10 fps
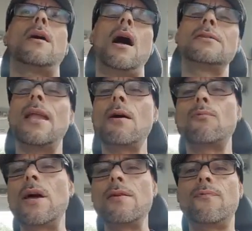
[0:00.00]
I'm
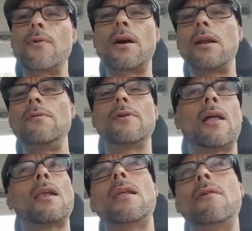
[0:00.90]
not ready for
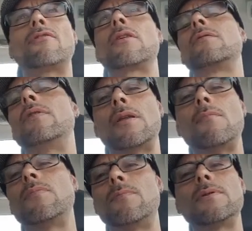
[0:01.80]
Cleveland. I left Cleveland,
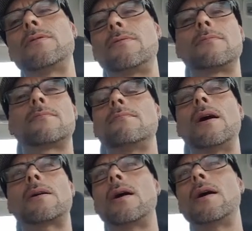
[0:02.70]
not over
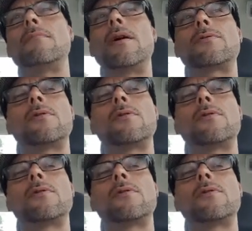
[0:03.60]
my God, my